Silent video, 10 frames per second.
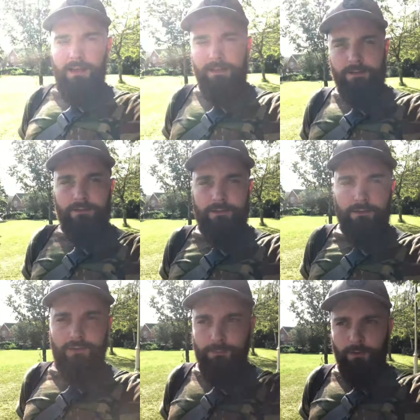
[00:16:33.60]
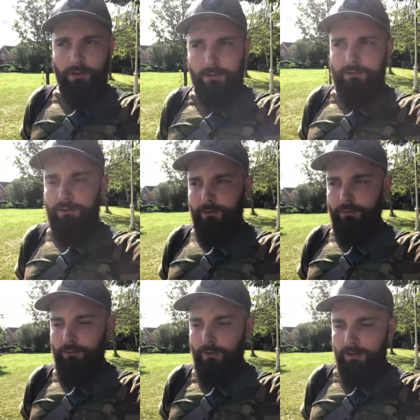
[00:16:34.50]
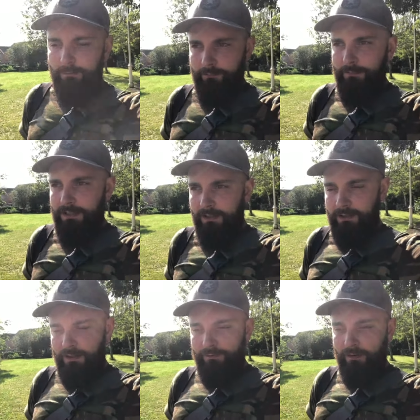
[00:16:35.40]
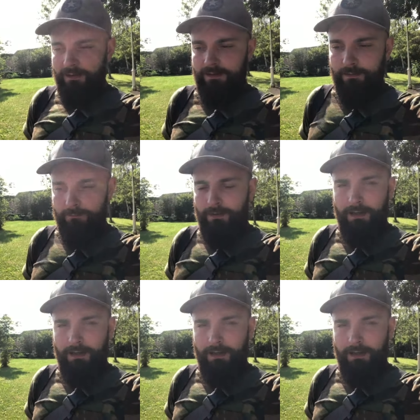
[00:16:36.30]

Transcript: it looks a good spot to um, potentially find some